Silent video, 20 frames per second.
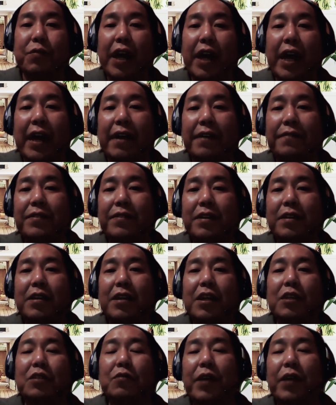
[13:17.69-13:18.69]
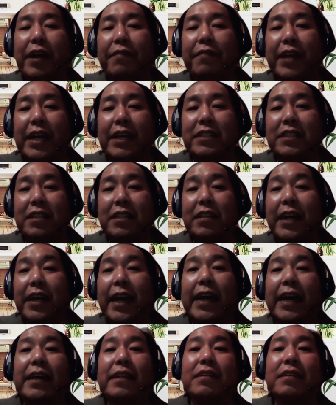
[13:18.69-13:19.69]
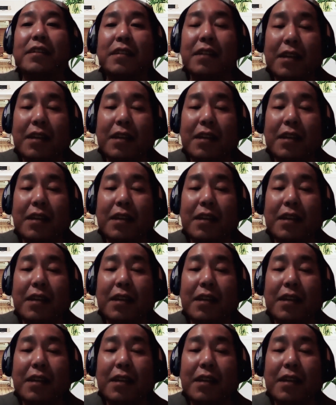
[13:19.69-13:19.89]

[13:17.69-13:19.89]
have to erase it and